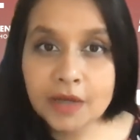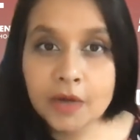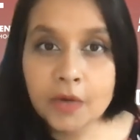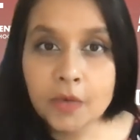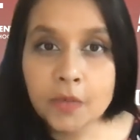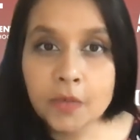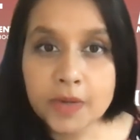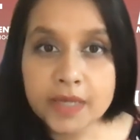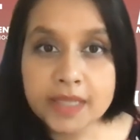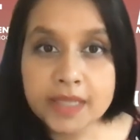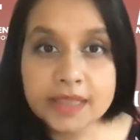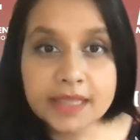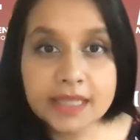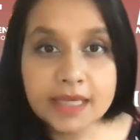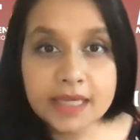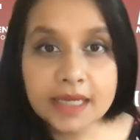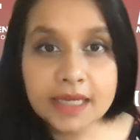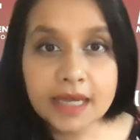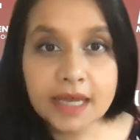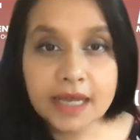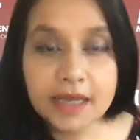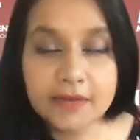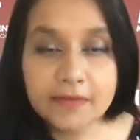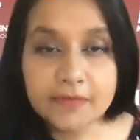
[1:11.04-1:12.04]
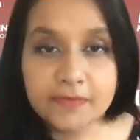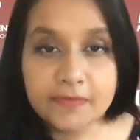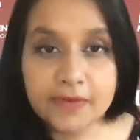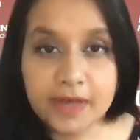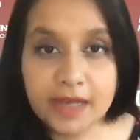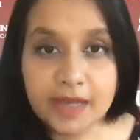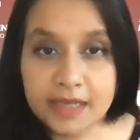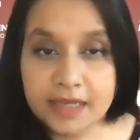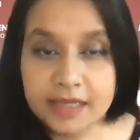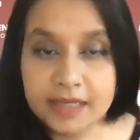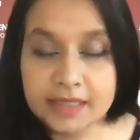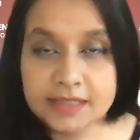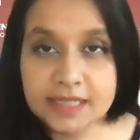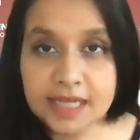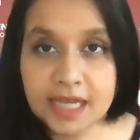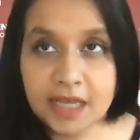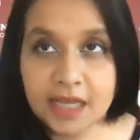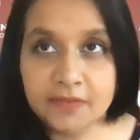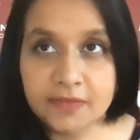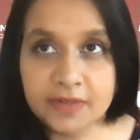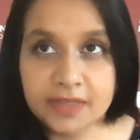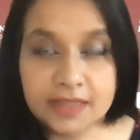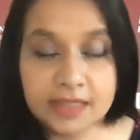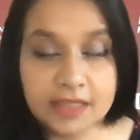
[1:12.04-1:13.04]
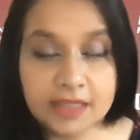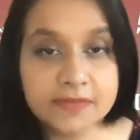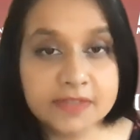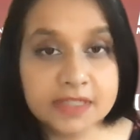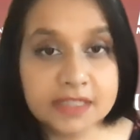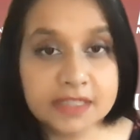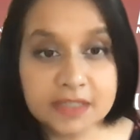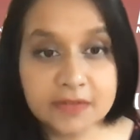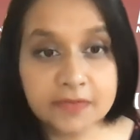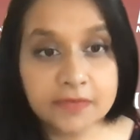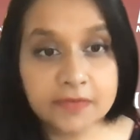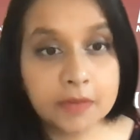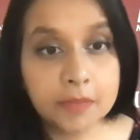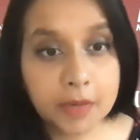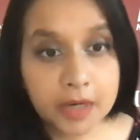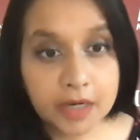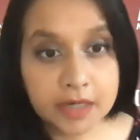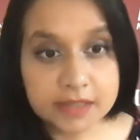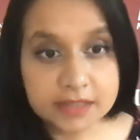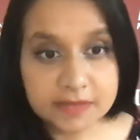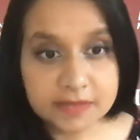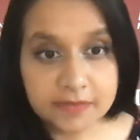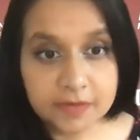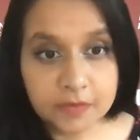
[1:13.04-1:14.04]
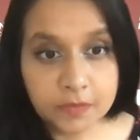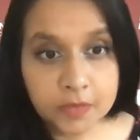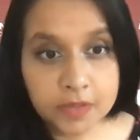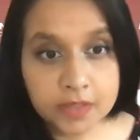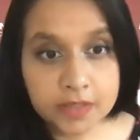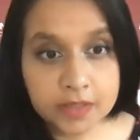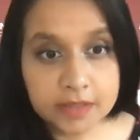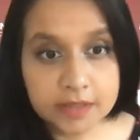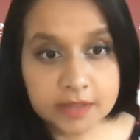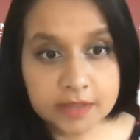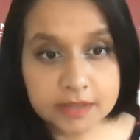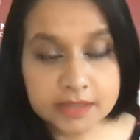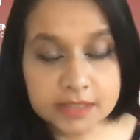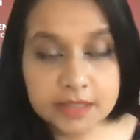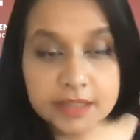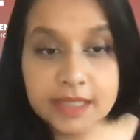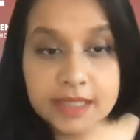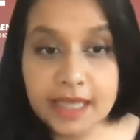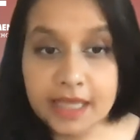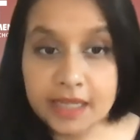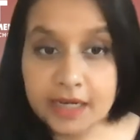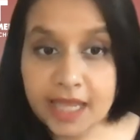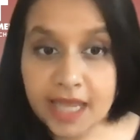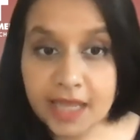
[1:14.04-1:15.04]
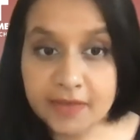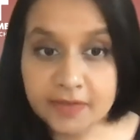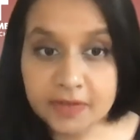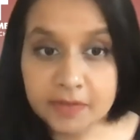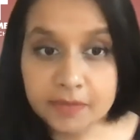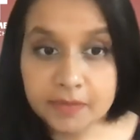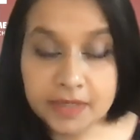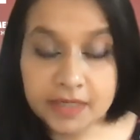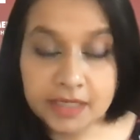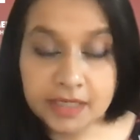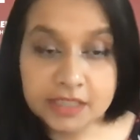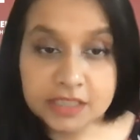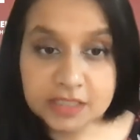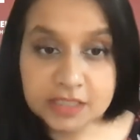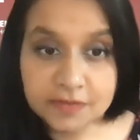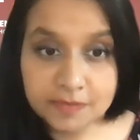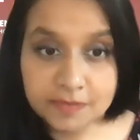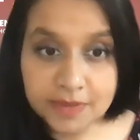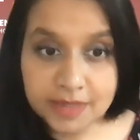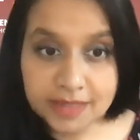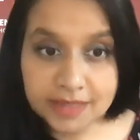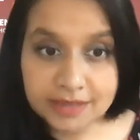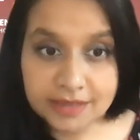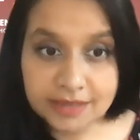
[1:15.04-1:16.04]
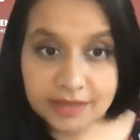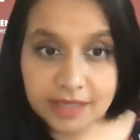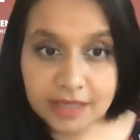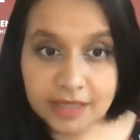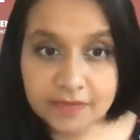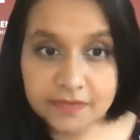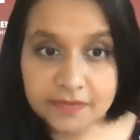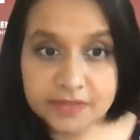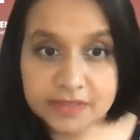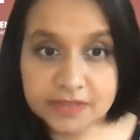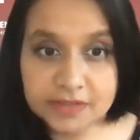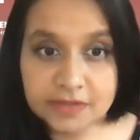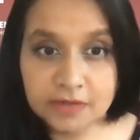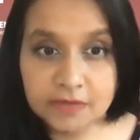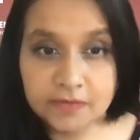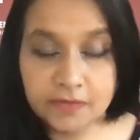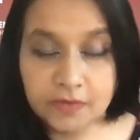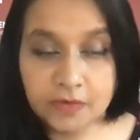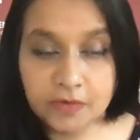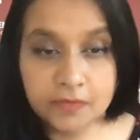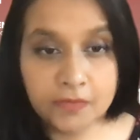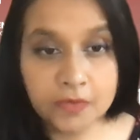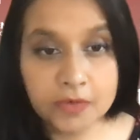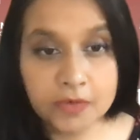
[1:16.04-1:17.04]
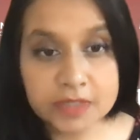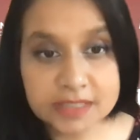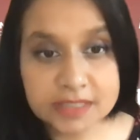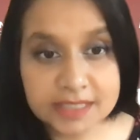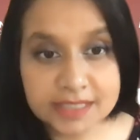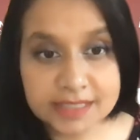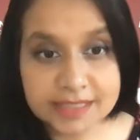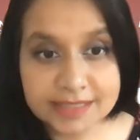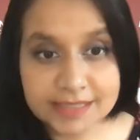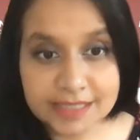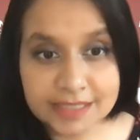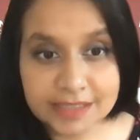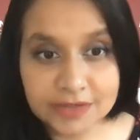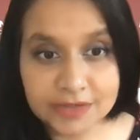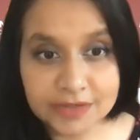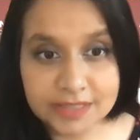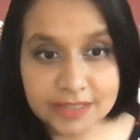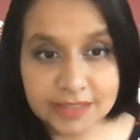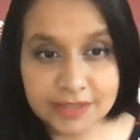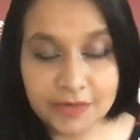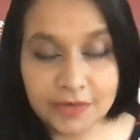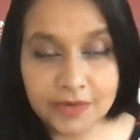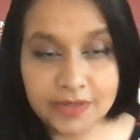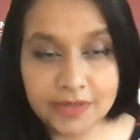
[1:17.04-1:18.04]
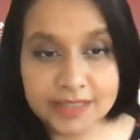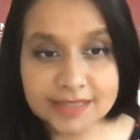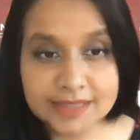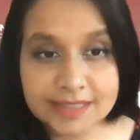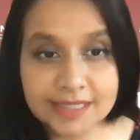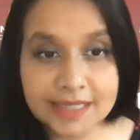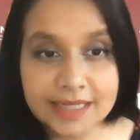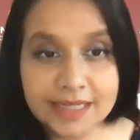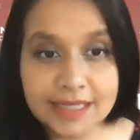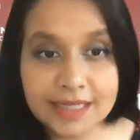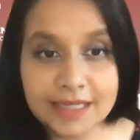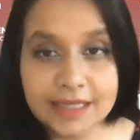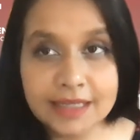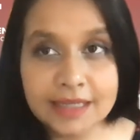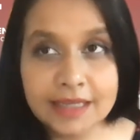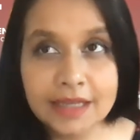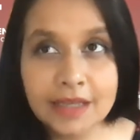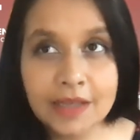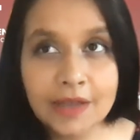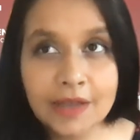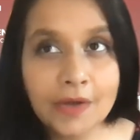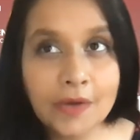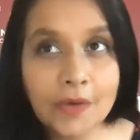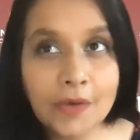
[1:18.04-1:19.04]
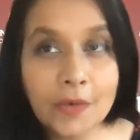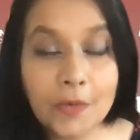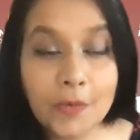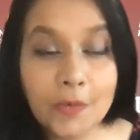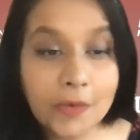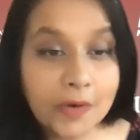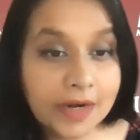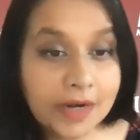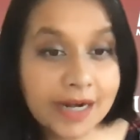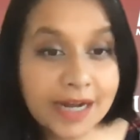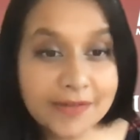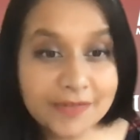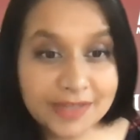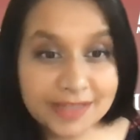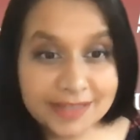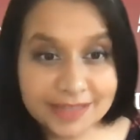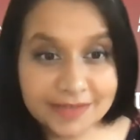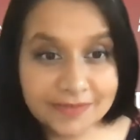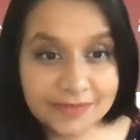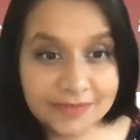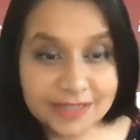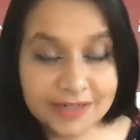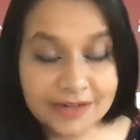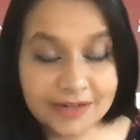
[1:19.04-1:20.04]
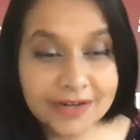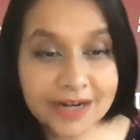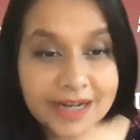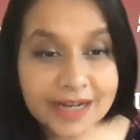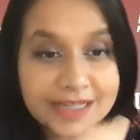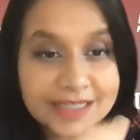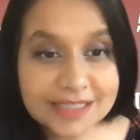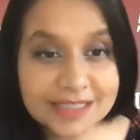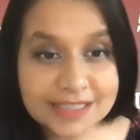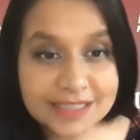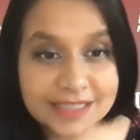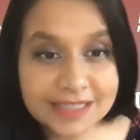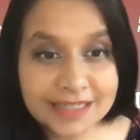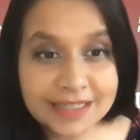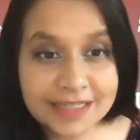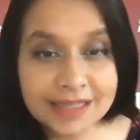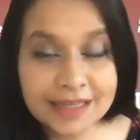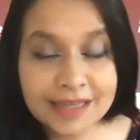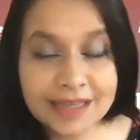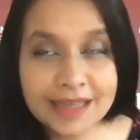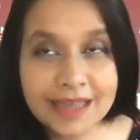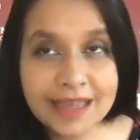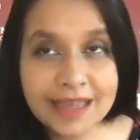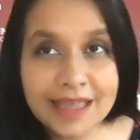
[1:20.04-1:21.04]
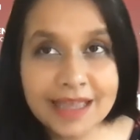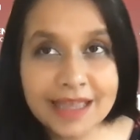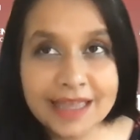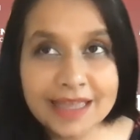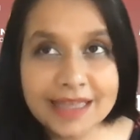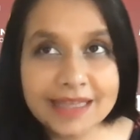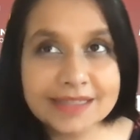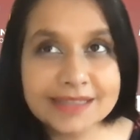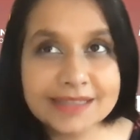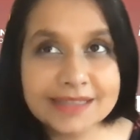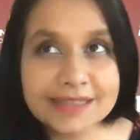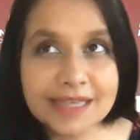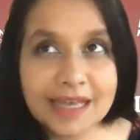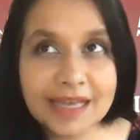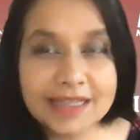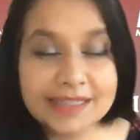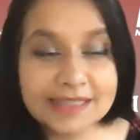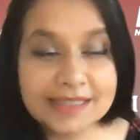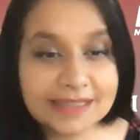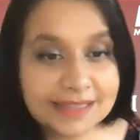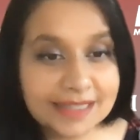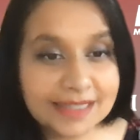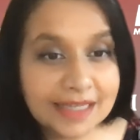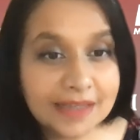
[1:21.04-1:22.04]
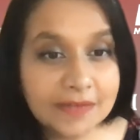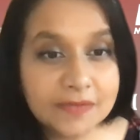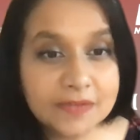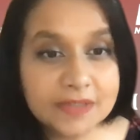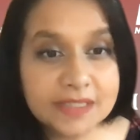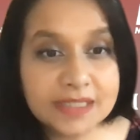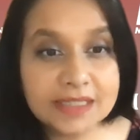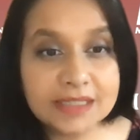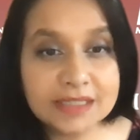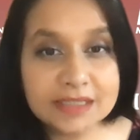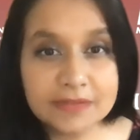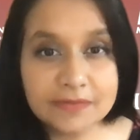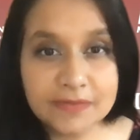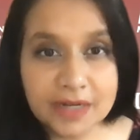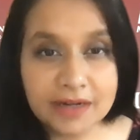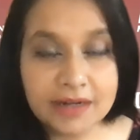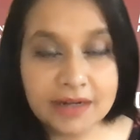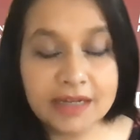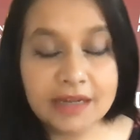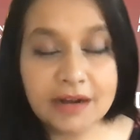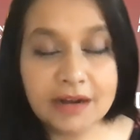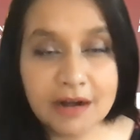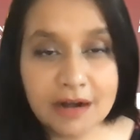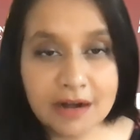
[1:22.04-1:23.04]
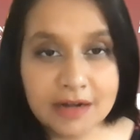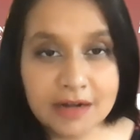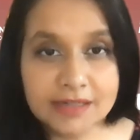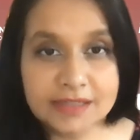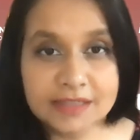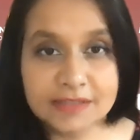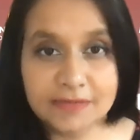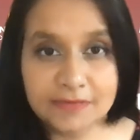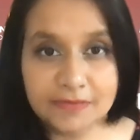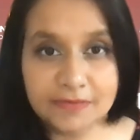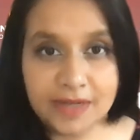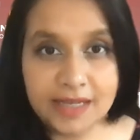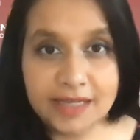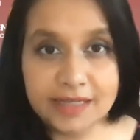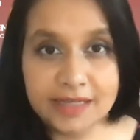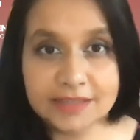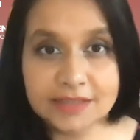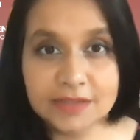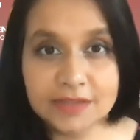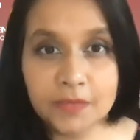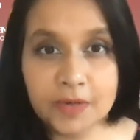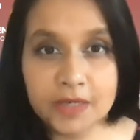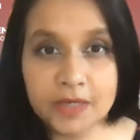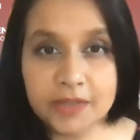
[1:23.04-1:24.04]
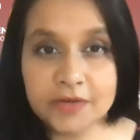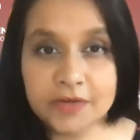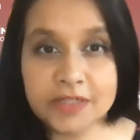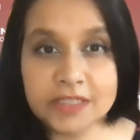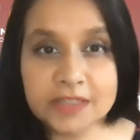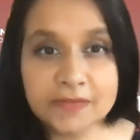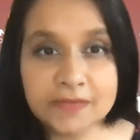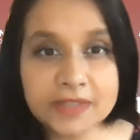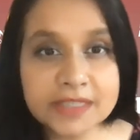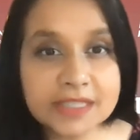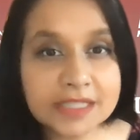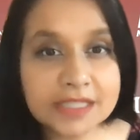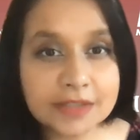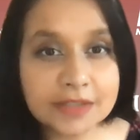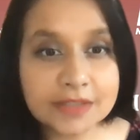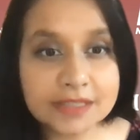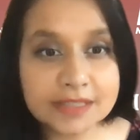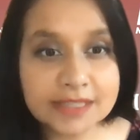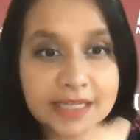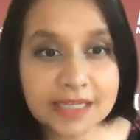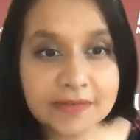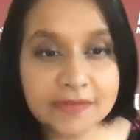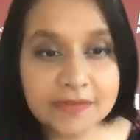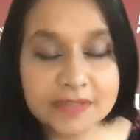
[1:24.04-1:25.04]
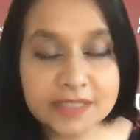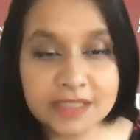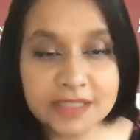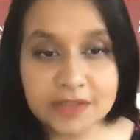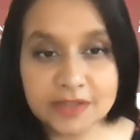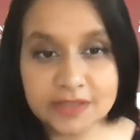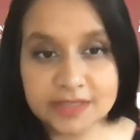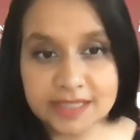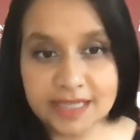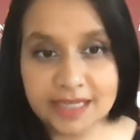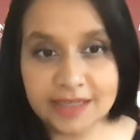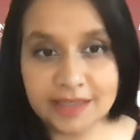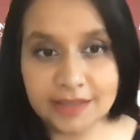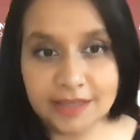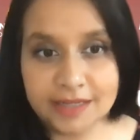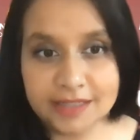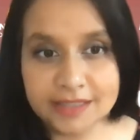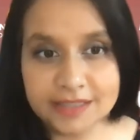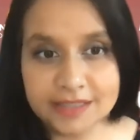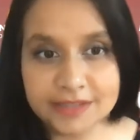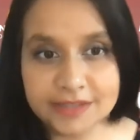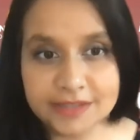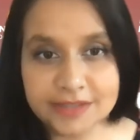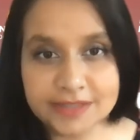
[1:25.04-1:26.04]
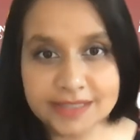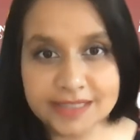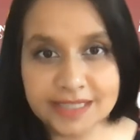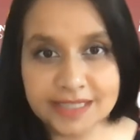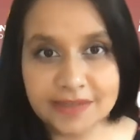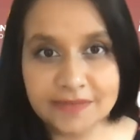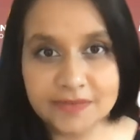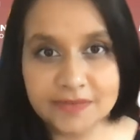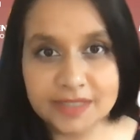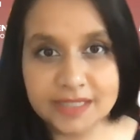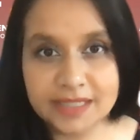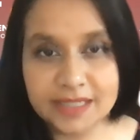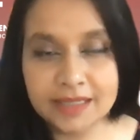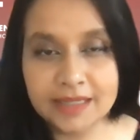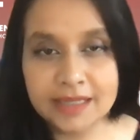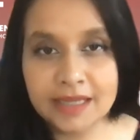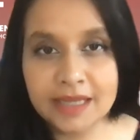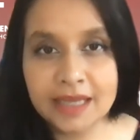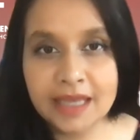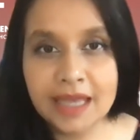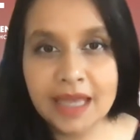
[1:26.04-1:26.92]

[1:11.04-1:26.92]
One thing I find, having lived in different parts of the world and having been a chief medical officer for 14 centers in New York City, or having lived in Karachi, is that safety is very hard to find, whether it's physical safety or psychological safety.